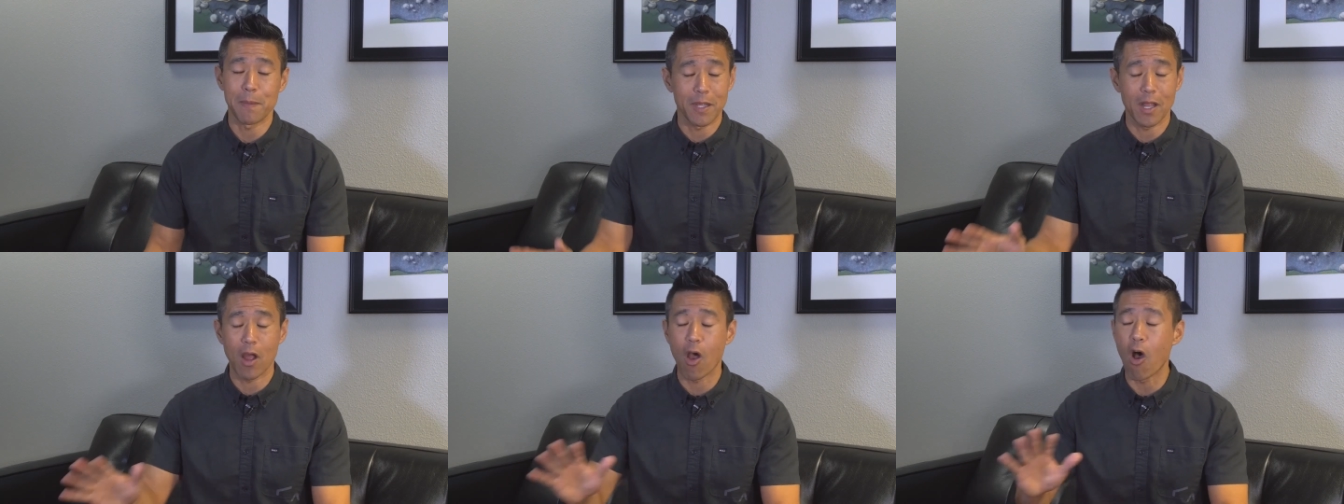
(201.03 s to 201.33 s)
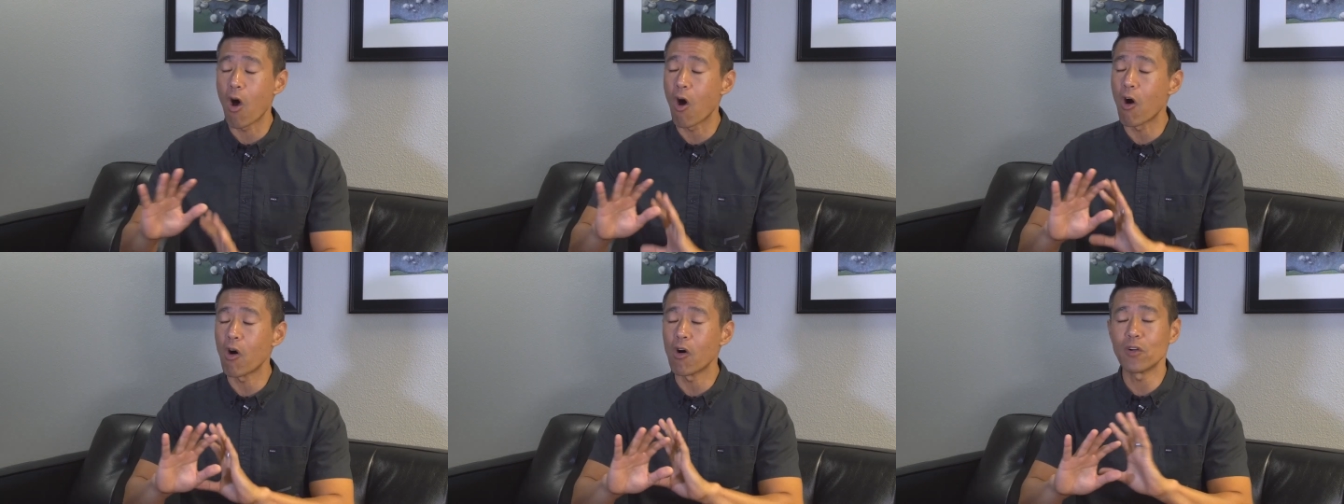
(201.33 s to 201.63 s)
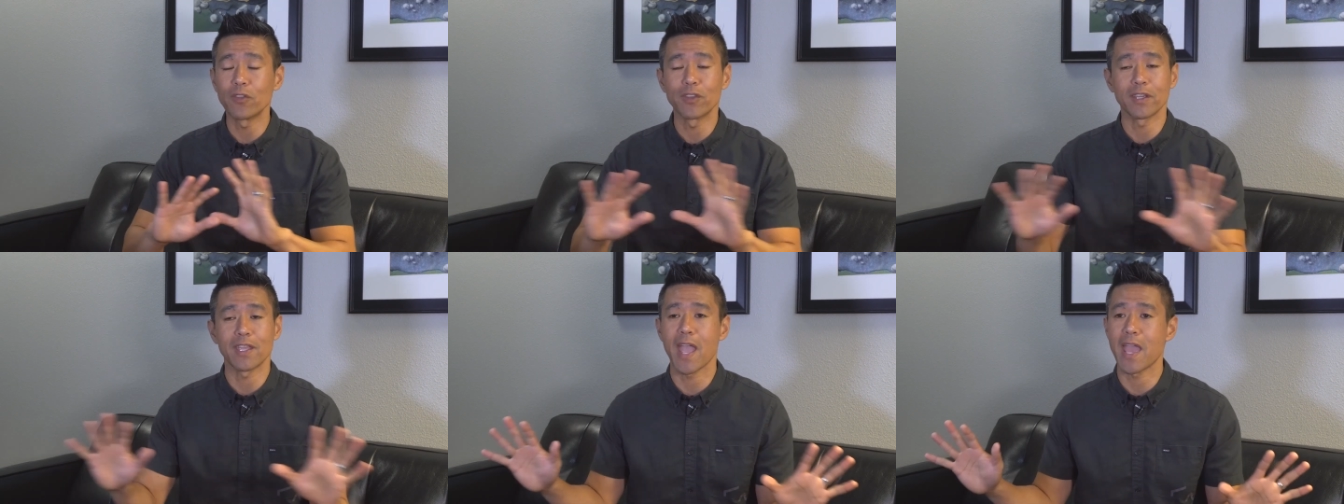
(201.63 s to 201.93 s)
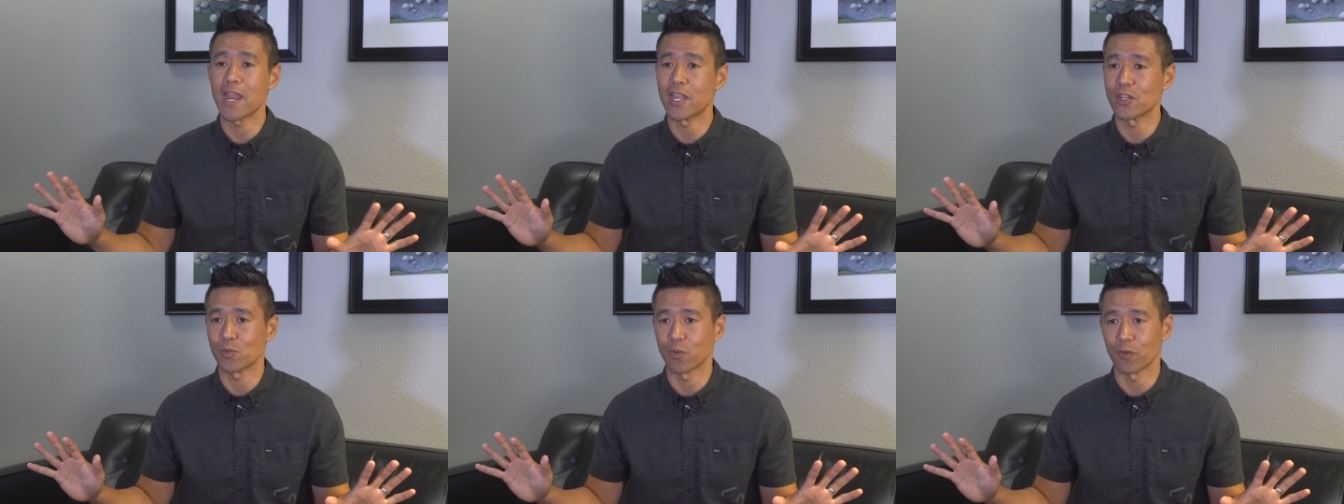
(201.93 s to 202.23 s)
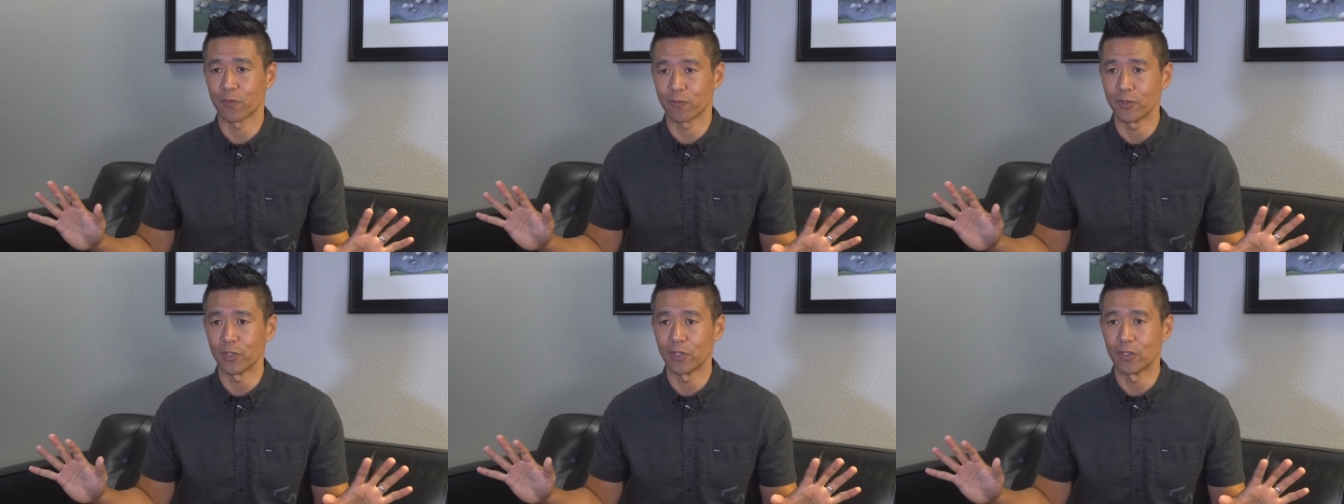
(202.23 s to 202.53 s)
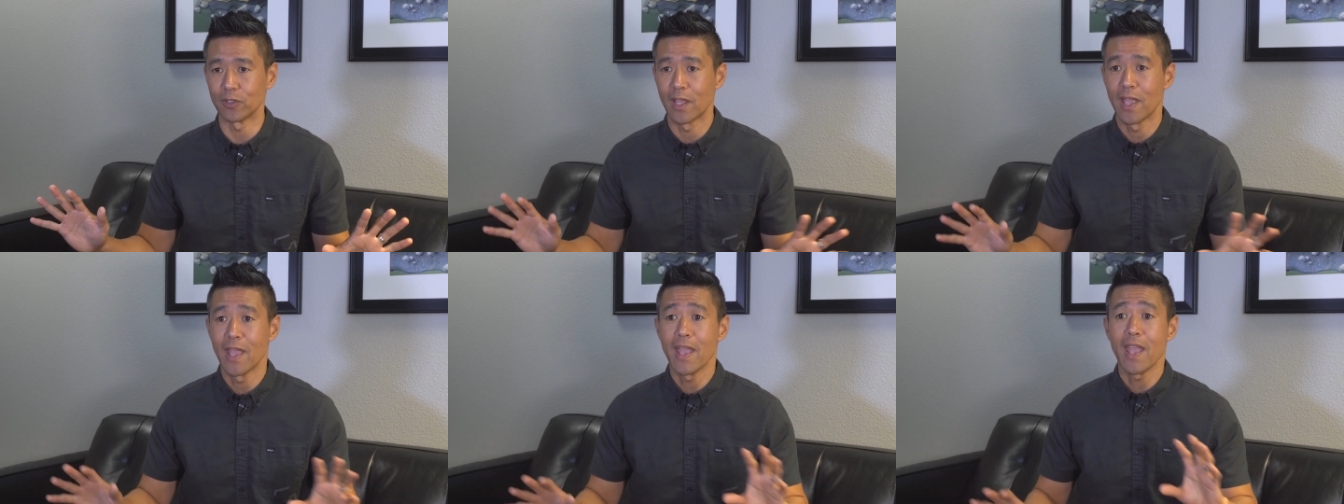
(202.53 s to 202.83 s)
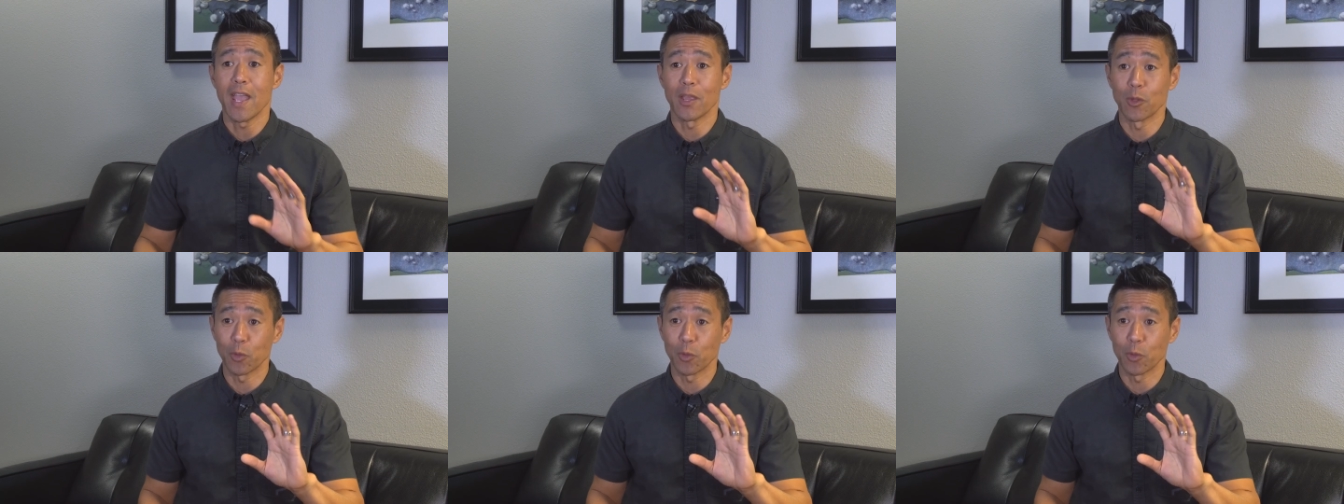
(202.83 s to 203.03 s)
I mean, all the cannons were filled,